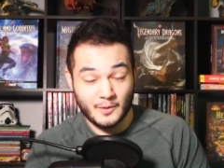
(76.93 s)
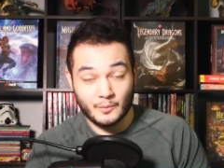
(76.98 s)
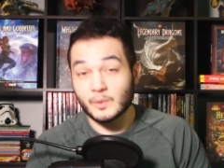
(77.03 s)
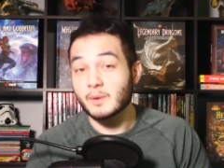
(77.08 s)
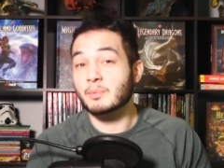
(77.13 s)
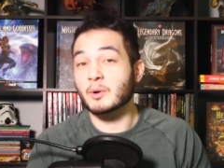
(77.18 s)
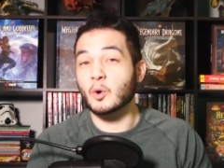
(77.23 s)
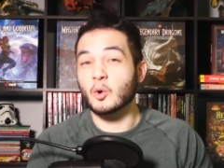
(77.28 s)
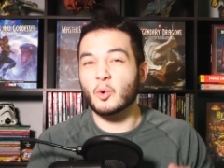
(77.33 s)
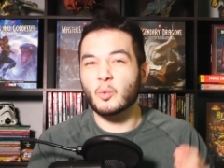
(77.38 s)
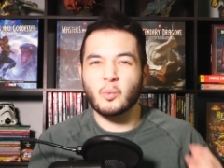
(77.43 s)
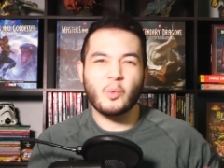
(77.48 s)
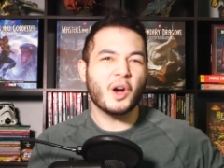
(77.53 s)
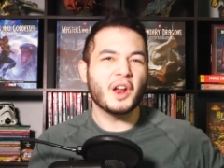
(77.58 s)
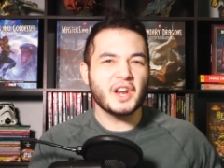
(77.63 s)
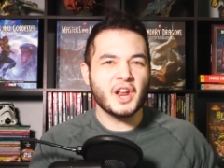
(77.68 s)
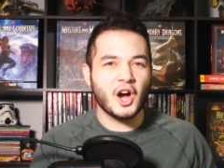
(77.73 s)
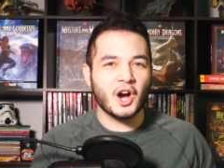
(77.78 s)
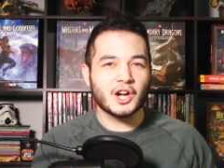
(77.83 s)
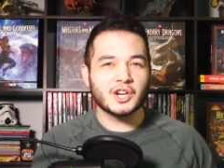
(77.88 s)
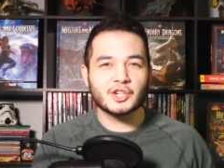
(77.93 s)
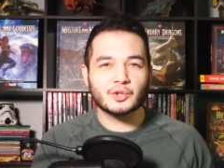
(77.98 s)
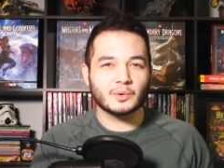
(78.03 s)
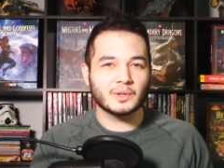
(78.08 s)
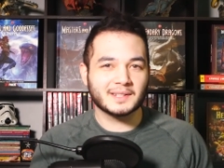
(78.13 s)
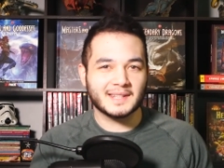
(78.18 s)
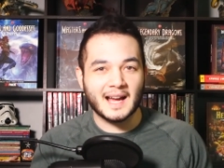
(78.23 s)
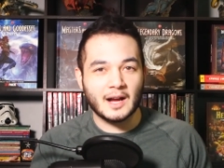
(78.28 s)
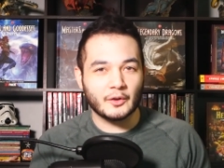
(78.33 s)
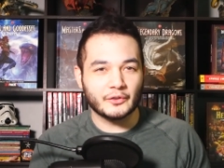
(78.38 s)
We broke
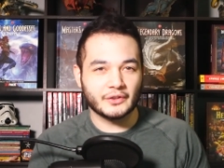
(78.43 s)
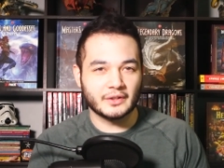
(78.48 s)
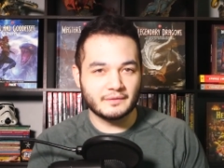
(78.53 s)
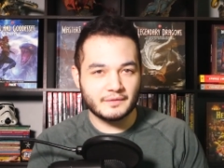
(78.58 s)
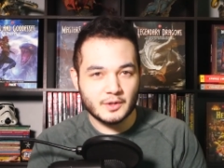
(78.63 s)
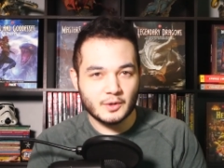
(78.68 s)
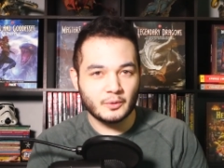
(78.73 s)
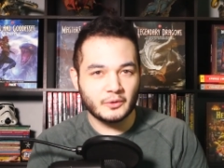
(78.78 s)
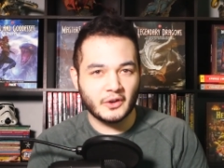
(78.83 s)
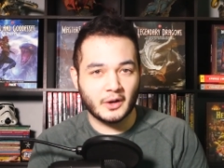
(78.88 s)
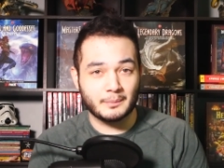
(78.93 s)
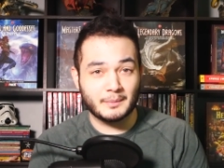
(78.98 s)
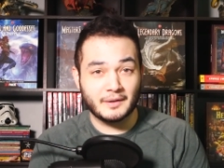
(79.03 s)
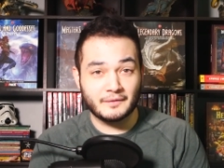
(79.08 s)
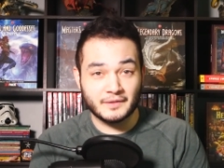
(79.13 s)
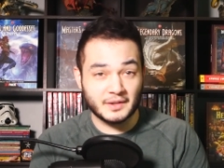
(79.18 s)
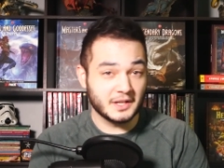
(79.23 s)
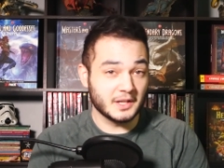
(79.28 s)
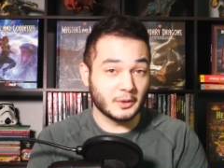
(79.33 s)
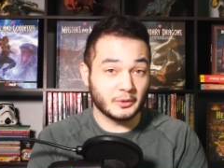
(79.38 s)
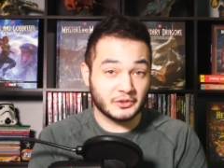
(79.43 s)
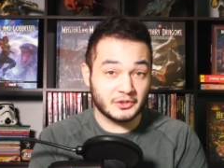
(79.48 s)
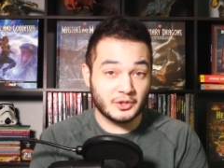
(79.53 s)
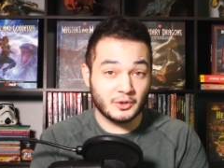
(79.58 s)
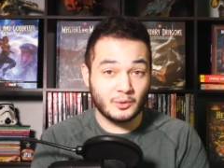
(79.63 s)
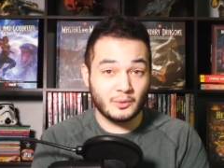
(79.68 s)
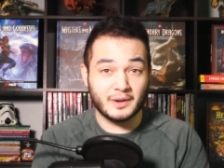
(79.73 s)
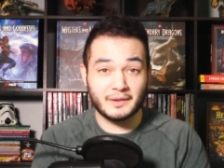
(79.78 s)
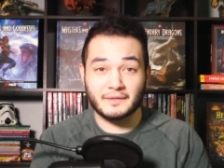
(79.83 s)
100,000 views on my videos too.